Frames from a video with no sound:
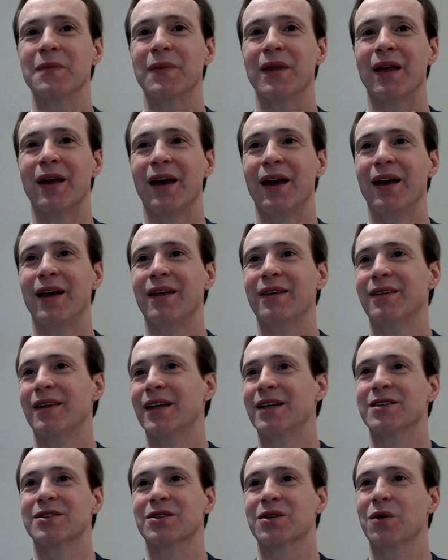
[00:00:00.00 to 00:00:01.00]
and they
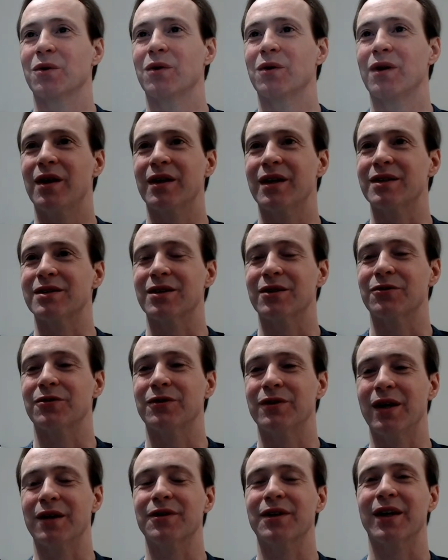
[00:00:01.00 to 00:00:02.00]
just go on as if
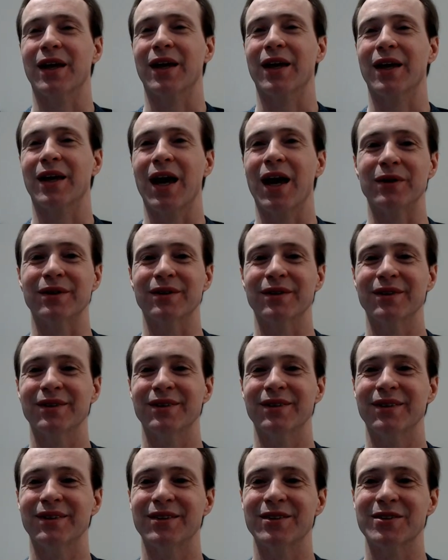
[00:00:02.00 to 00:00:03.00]
nothing happened.
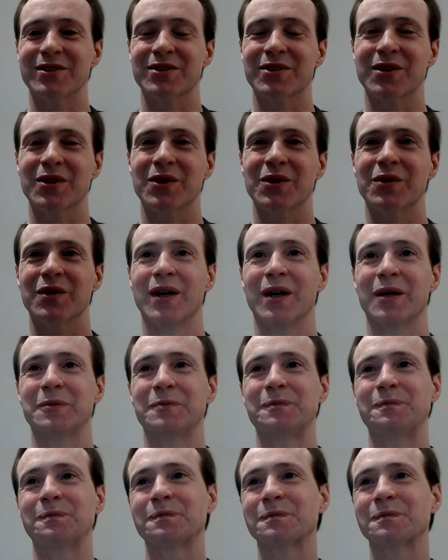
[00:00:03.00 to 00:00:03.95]
So